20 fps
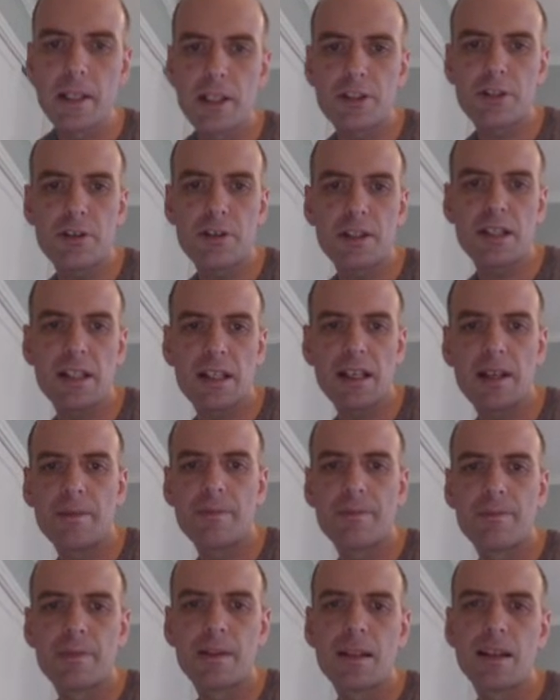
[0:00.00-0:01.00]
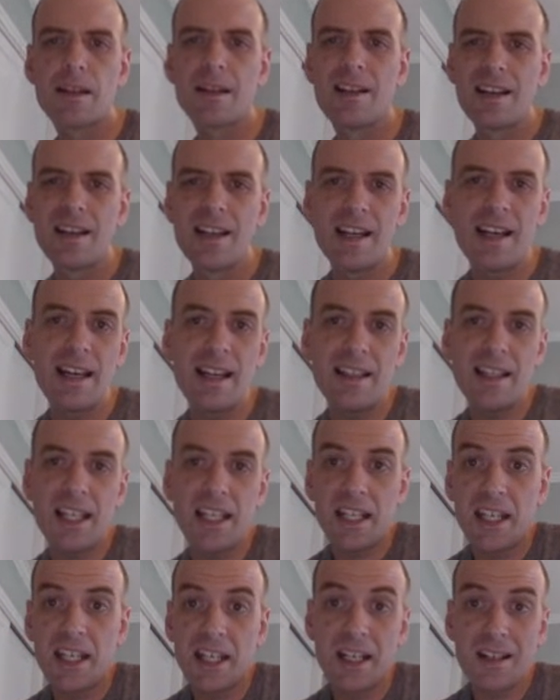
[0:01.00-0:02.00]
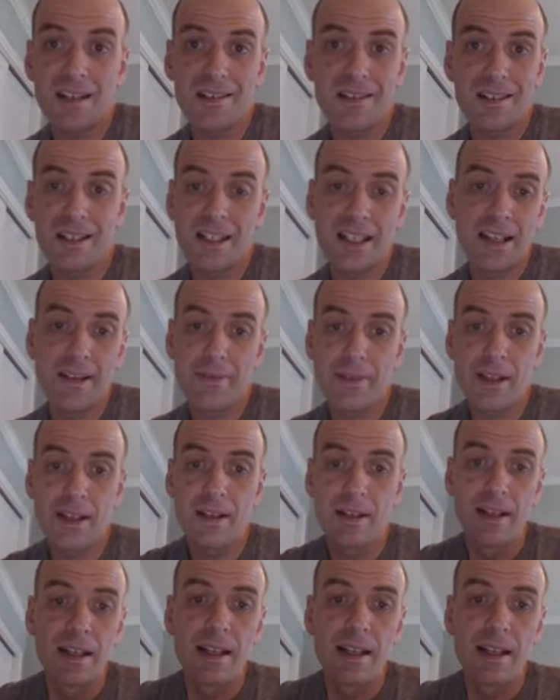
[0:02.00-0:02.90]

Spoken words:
Interesting. And then here, even,